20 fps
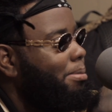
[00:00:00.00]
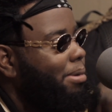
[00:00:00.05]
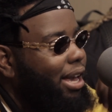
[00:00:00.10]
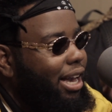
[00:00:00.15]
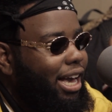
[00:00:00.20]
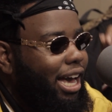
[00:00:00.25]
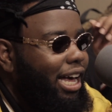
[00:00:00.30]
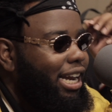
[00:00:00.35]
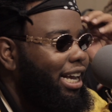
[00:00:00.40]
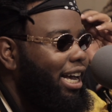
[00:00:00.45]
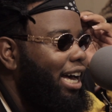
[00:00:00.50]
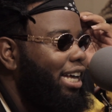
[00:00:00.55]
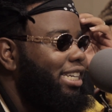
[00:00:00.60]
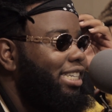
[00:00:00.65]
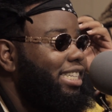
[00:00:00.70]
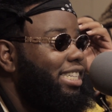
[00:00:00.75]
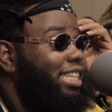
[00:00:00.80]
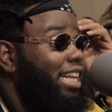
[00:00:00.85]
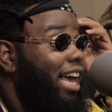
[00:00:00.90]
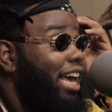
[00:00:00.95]
man, kind of got
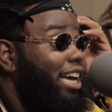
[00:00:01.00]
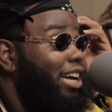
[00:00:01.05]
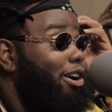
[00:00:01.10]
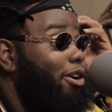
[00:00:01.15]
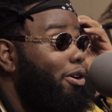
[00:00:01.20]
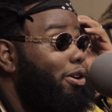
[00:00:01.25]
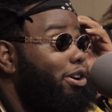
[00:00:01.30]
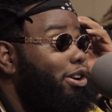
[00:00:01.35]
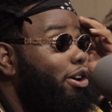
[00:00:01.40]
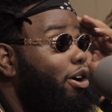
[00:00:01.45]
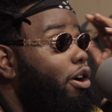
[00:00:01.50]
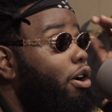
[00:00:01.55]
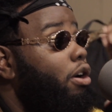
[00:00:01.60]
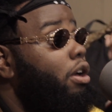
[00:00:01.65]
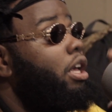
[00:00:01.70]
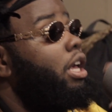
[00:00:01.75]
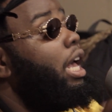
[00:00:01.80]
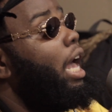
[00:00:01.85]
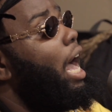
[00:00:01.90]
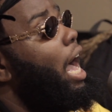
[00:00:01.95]
this thing going on.
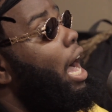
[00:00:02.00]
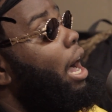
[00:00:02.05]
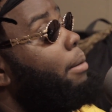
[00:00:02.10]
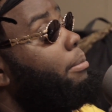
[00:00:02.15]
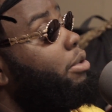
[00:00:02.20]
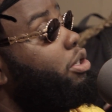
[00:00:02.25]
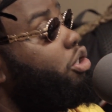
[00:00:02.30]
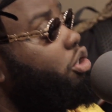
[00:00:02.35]
I'ma